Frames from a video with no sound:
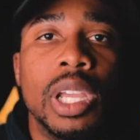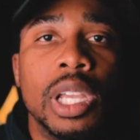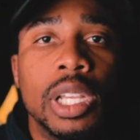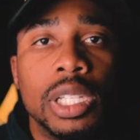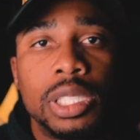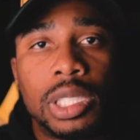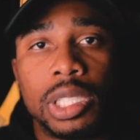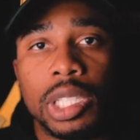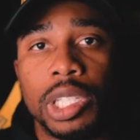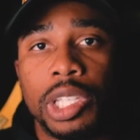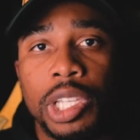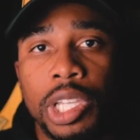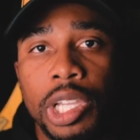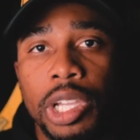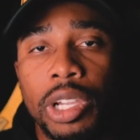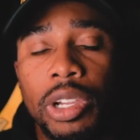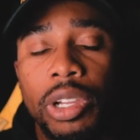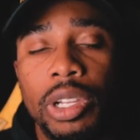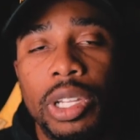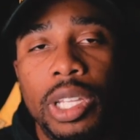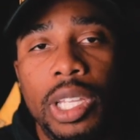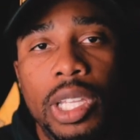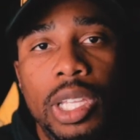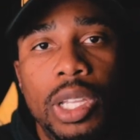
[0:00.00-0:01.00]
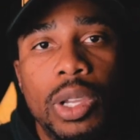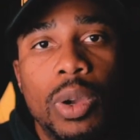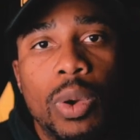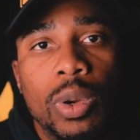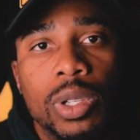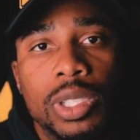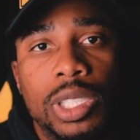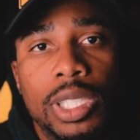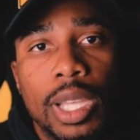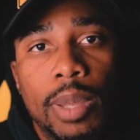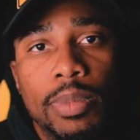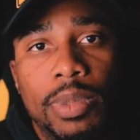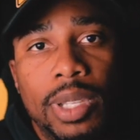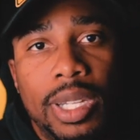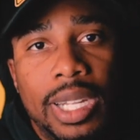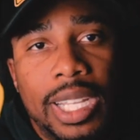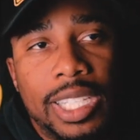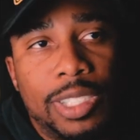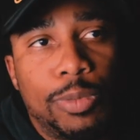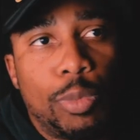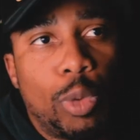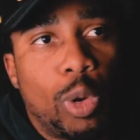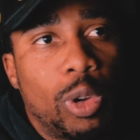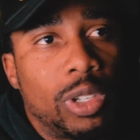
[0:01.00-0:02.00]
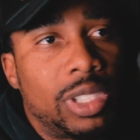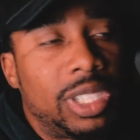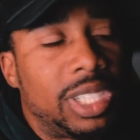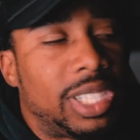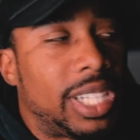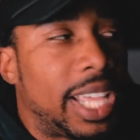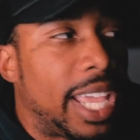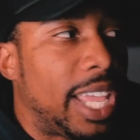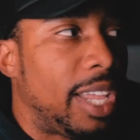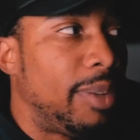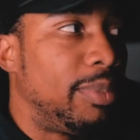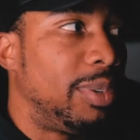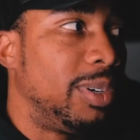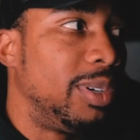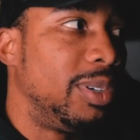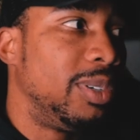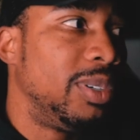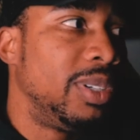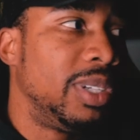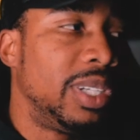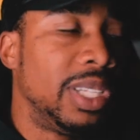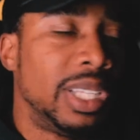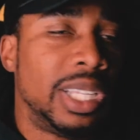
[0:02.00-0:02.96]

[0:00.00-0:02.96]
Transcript: security or something that's more stable.